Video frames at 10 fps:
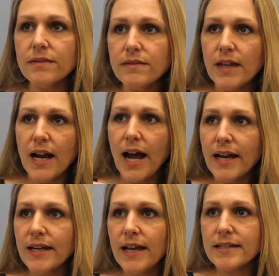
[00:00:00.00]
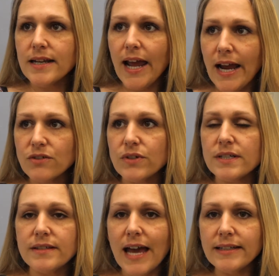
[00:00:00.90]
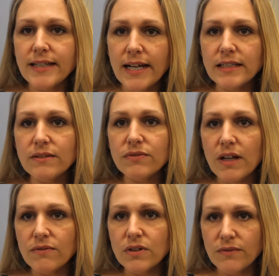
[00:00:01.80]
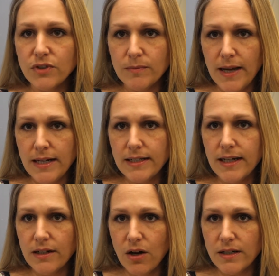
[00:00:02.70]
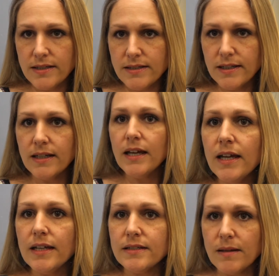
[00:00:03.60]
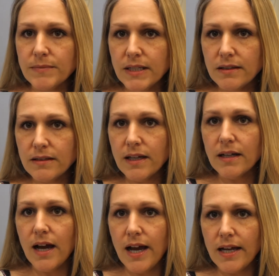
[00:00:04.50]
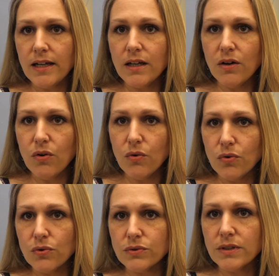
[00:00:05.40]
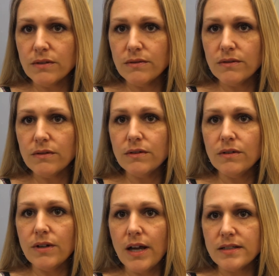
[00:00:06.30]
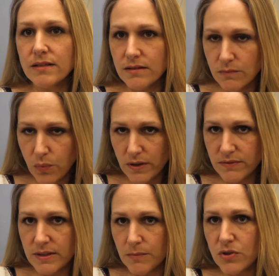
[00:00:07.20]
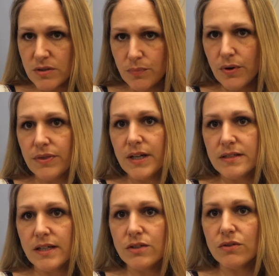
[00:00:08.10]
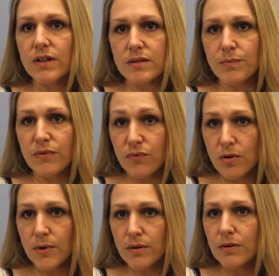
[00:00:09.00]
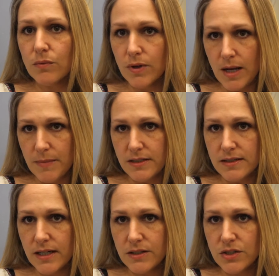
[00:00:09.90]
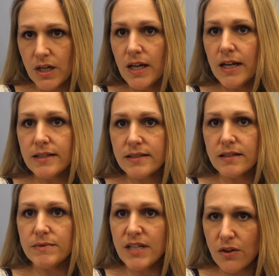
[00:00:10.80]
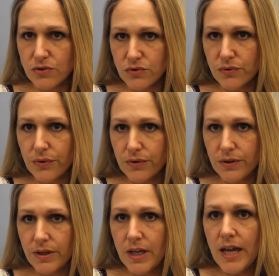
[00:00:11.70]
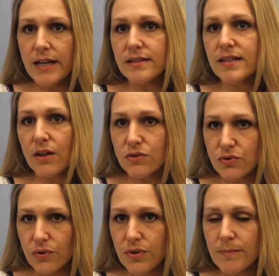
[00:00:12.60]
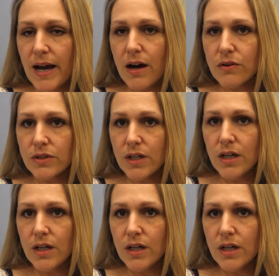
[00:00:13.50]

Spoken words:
that I, as an actress, that kind of level of humanity and honesty is something that I hold as one of the most important things I do as a performer when I'm on stage, is to tell the truth. And to tell the truth about